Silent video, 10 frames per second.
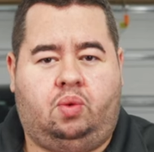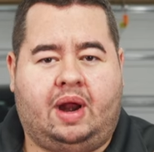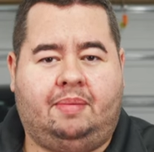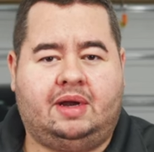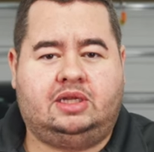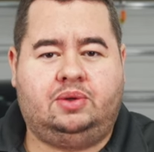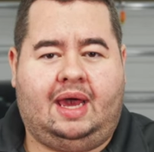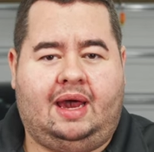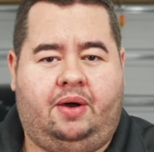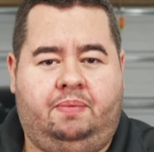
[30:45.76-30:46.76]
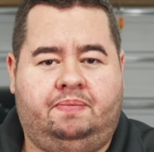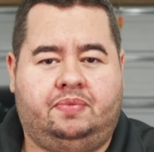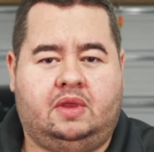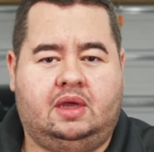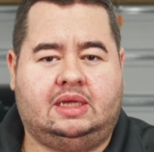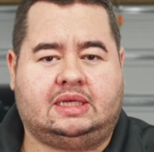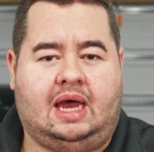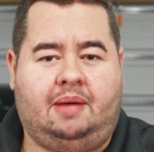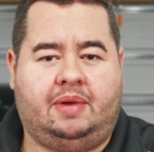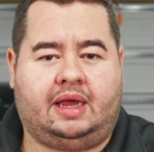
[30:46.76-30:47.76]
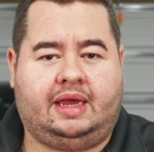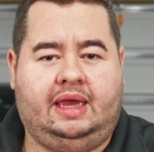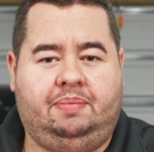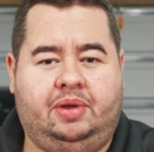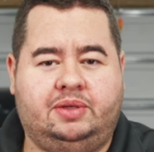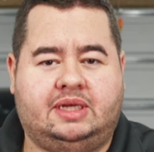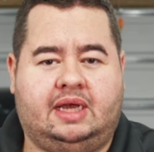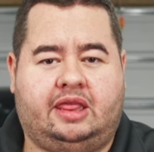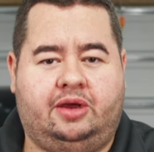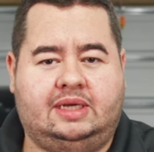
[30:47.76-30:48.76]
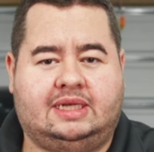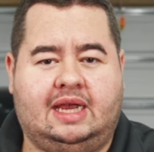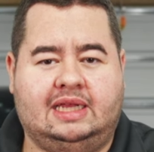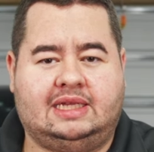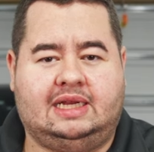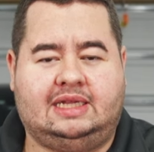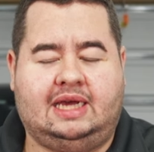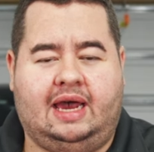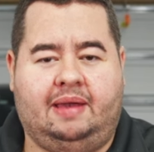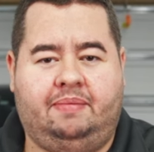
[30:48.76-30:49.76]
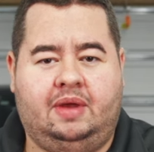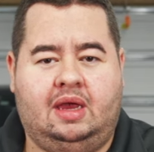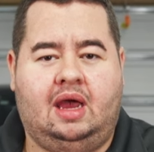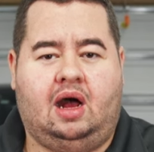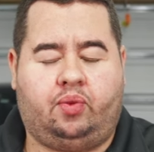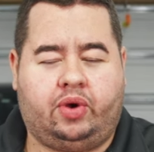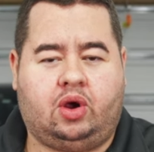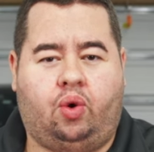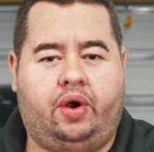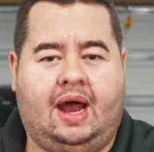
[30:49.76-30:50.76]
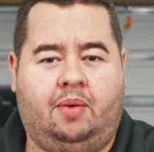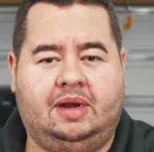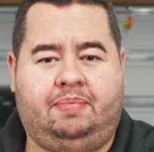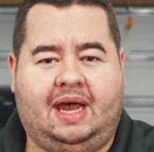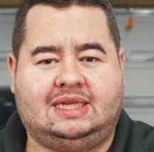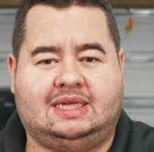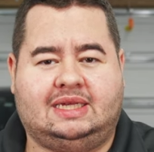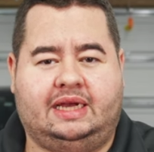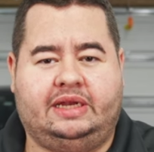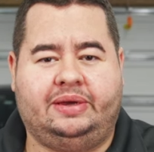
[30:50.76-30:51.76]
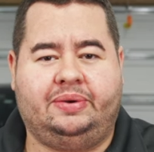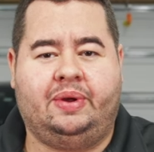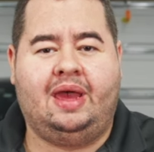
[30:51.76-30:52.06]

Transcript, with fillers: what I'm gonna do now is I'm gonna keep using it 30 seconds at a time. I'll record how many passes I do.